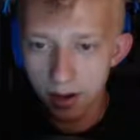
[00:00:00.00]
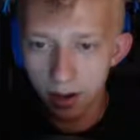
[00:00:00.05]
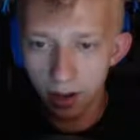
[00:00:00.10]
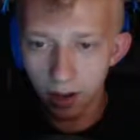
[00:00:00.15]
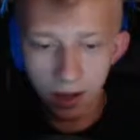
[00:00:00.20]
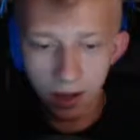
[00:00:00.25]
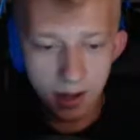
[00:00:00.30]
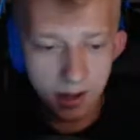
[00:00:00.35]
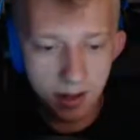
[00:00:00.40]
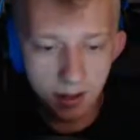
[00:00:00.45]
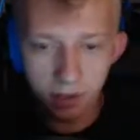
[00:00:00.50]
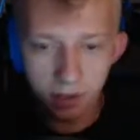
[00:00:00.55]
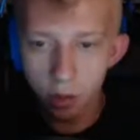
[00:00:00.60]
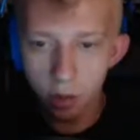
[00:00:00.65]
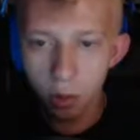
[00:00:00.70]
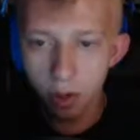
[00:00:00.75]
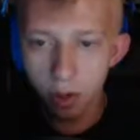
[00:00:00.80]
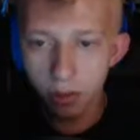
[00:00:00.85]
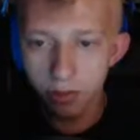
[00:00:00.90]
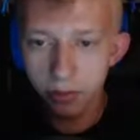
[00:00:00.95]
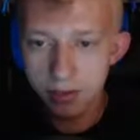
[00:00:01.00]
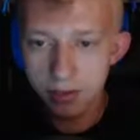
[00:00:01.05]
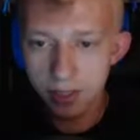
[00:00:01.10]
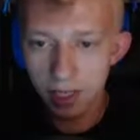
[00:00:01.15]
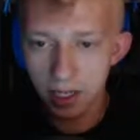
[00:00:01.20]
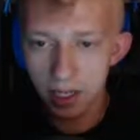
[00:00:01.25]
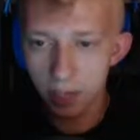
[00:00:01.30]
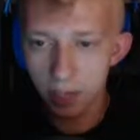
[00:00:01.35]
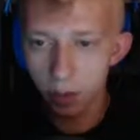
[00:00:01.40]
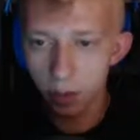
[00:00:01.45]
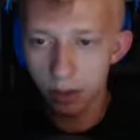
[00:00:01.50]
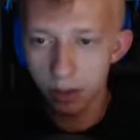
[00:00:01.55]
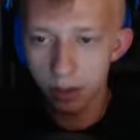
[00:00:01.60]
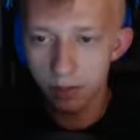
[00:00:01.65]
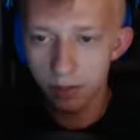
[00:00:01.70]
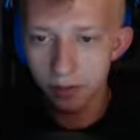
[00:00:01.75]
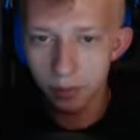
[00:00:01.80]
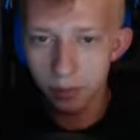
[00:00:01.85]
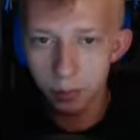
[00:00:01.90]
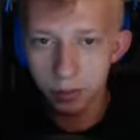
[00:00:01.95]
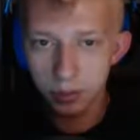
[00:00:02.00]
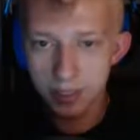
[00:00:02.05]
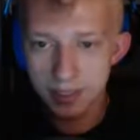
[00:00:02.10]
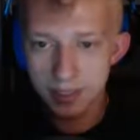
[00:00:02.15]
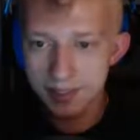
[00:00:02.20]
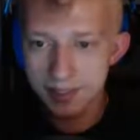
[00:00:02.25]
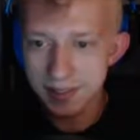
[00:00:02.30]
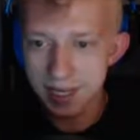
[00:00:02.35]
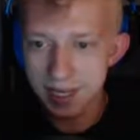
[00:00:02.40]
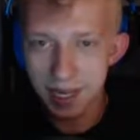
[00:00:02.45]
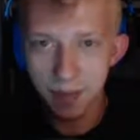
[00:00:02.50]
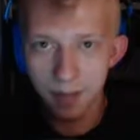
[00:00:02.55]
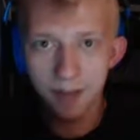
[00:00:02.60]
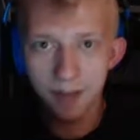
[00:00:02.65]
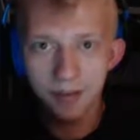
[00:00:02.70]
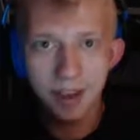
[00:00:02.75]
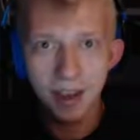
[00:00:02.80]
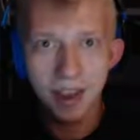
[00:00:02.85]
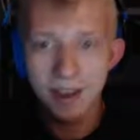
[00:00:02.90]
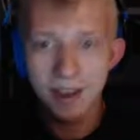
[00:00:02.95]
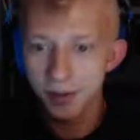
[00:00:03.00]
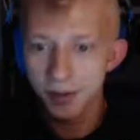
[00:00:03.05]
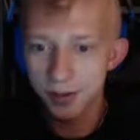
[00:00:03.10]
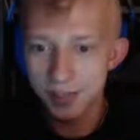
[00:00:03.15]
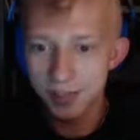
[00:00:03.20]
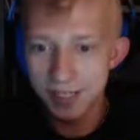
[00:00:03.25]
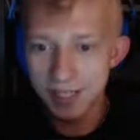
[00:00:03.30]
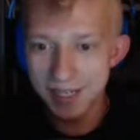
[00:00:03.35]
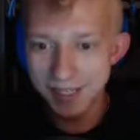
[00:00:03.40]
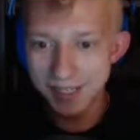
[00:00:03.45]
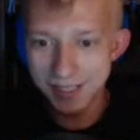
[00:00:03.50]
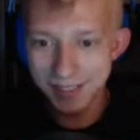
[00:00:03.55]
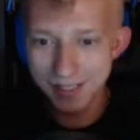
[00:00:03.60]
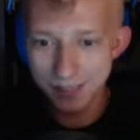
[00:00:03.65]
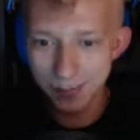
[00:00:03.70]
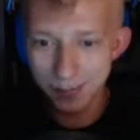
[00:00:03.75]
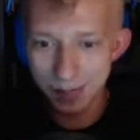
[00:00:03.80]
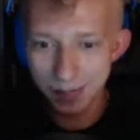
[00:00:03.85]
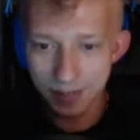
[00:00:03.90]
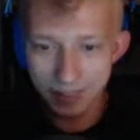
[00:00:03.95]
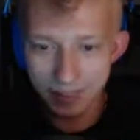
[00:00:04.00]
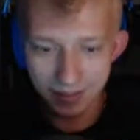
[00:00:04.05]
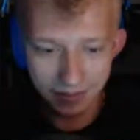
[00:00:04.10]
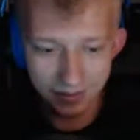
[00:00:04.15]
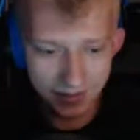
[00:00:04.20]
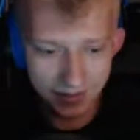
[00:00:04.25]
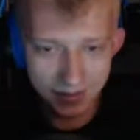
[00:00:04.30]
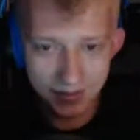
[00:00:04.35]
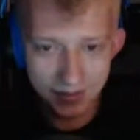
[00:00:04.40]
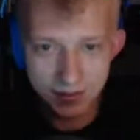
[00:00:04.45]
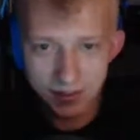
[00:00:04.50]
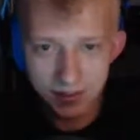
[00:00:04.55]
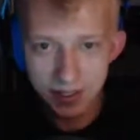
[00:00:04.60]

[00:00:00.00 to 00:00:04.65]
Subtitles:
At no other time when I've ever played this game have I ever seen so many of these.